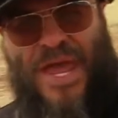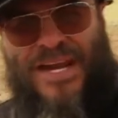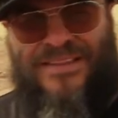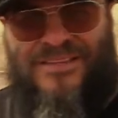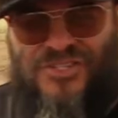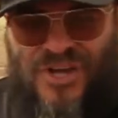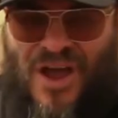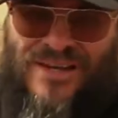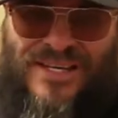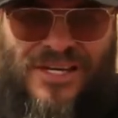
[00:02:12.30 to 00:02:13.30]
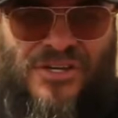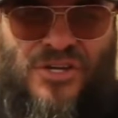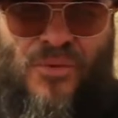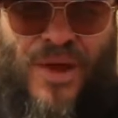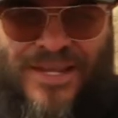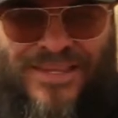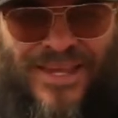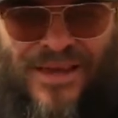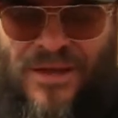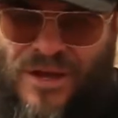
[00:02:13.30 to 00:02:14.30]
bedding the stock didn't do
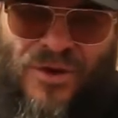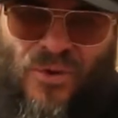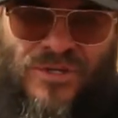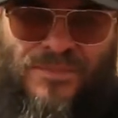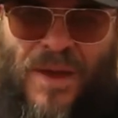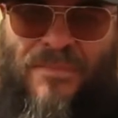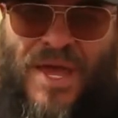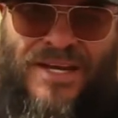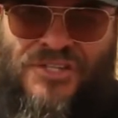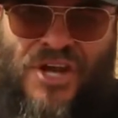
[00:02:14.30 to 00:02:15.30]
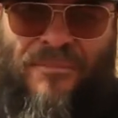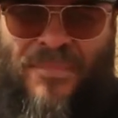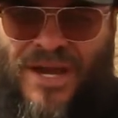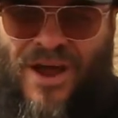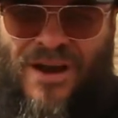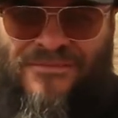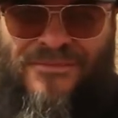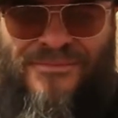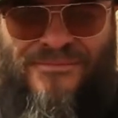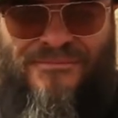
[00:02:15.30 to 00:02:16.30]
anything. Of course, my bedding job may not
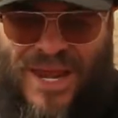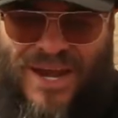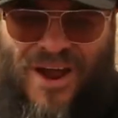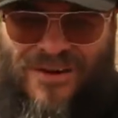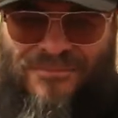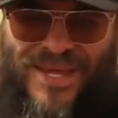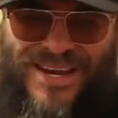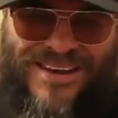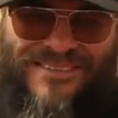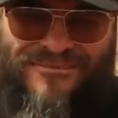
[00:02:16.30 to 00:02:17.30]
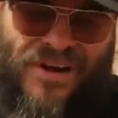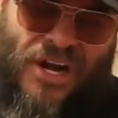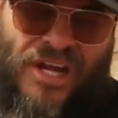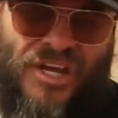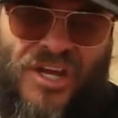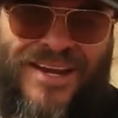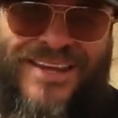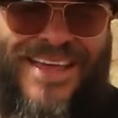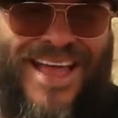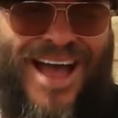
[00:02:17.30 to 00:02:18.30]
have been very
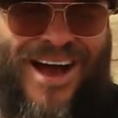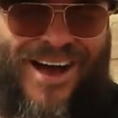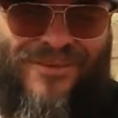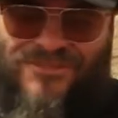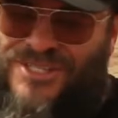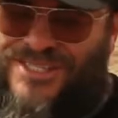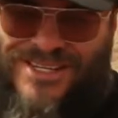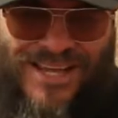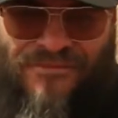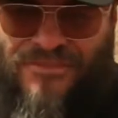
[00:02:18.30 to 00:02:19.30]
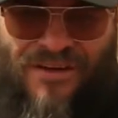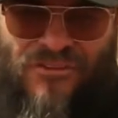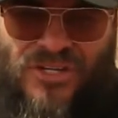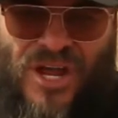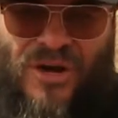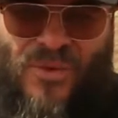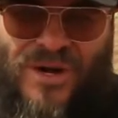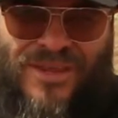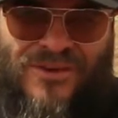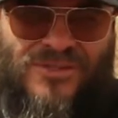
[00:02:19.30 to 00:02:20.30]
good, just because I've never done
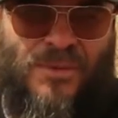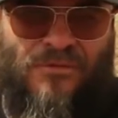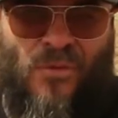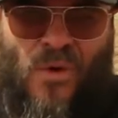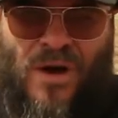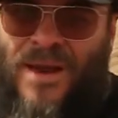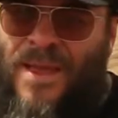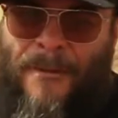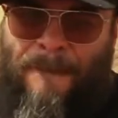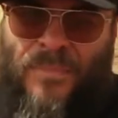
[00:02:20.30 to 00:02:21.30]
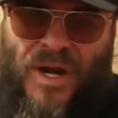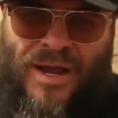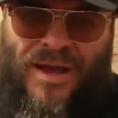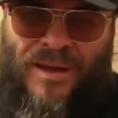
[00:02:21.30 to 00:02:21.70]
one of those before. But